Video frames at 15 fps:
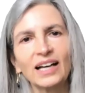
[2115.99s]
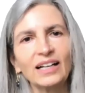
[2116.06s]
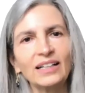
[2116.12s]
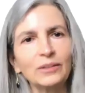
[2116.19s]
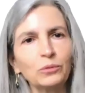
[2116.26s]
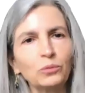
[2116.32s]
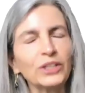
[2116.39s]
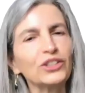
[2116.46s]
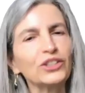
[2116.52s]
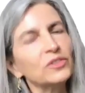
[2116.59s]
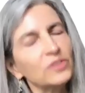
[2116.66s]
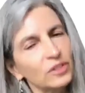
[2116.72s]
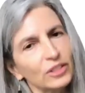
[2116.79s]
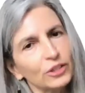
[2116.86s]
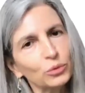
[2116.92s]
when you
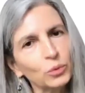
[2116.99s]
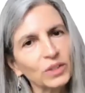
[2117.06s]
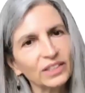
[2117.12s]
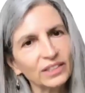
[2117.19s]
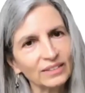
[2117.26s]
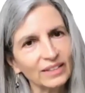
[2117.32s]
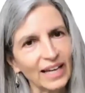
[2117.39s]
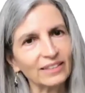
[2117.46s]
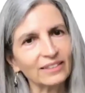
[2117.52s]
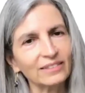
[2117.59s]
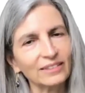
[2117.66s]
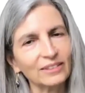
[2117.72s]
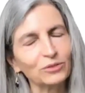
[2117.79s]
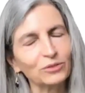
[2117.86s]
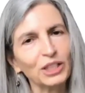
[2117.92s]
see the word
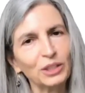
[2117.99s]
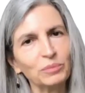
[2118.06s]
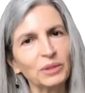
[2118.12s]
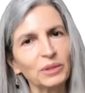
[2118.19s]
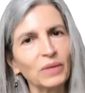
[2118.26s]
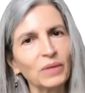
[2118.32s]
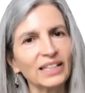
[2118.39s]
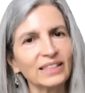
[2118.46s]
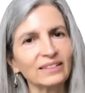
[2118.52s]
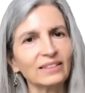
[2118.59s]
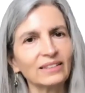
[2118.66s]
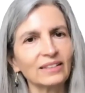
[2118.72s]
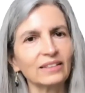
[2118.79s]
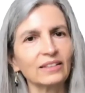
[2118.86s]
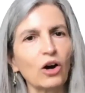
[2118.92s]
elective, keep in mind
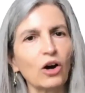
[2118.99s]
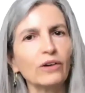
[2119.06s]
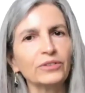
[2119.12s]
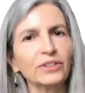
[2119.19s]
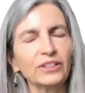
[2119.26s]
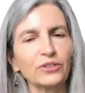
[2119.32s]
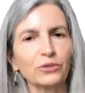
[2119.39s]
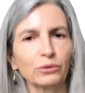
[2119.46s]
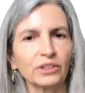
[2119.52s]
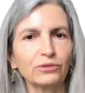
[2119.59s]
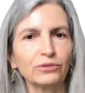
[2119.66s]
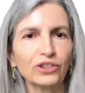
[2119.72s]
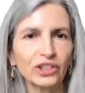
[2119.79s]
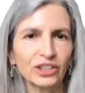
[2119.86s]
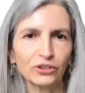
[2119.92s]
that it often is
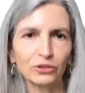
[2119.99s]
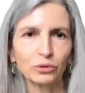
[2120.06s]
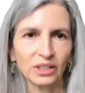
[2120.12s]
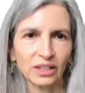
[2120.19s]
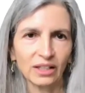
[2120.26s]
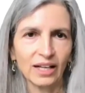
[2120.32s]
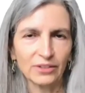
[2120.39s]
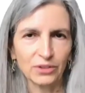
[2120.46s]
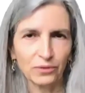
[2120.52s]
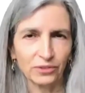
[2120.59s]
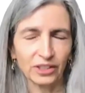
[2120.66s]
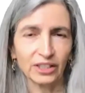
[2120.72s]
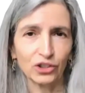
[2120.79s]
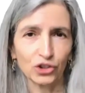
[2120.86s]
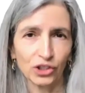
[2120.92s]
referring to a
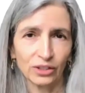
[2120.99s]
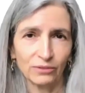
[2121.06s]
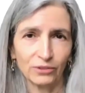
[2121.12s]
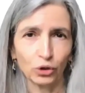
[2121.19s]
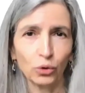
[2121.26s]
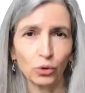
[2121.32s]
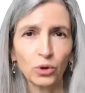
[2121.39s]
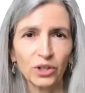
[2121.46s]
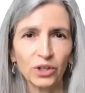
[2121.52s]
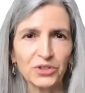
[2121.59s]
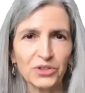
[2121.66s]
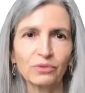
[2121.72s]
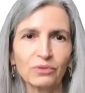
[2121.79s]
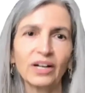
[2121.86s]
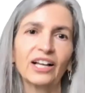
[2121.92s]
classification of a
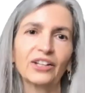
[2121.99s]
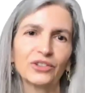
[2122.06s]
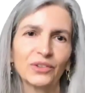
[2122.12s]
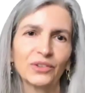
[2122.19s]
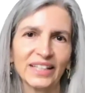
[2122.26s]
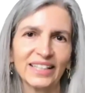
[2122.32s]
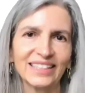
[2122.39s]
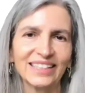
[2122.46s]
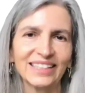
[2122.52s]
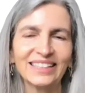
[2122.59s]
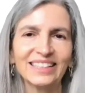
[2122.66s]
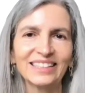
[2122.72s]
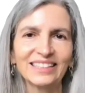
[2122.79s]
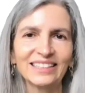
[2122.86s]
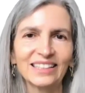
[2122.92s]
course rather than
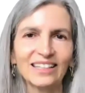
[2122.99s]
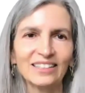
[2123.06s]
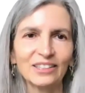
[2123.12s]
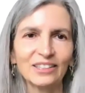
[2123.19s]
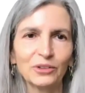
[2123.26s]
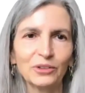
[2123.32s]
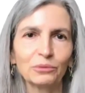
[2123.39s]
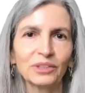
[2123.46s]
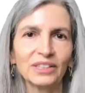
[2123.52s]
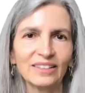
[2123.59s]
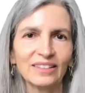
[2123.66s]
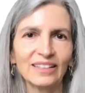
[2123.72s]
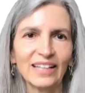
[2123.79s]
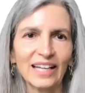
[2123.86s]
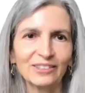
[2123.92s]
the real
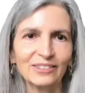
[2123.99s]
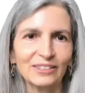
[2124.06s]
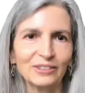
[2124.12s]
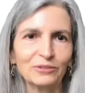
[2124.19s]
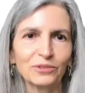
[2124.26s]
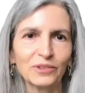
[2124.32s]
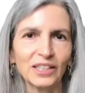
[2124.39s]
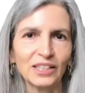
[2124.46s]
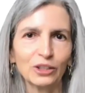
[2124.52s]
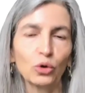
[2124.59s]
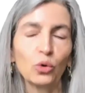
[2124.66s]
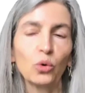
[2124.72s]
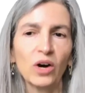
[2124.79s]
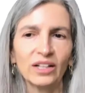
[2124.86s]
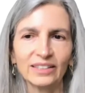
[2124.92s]
elective
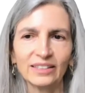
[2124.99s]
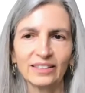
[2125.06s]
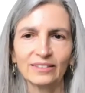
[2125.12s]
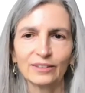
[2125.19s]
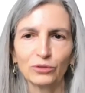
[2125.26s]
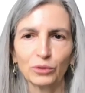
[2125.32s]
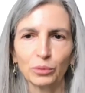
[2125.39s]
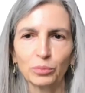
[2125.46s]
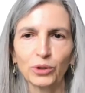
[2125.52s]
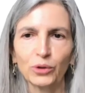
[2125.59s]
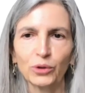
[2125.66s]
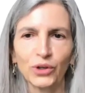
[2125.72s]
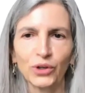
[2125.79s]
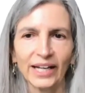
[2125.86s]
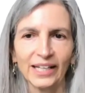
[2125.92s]
qualities of a
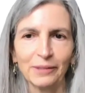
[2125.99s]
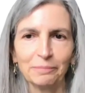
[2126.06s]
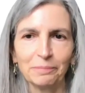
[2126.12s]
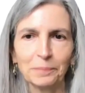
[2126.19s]
program.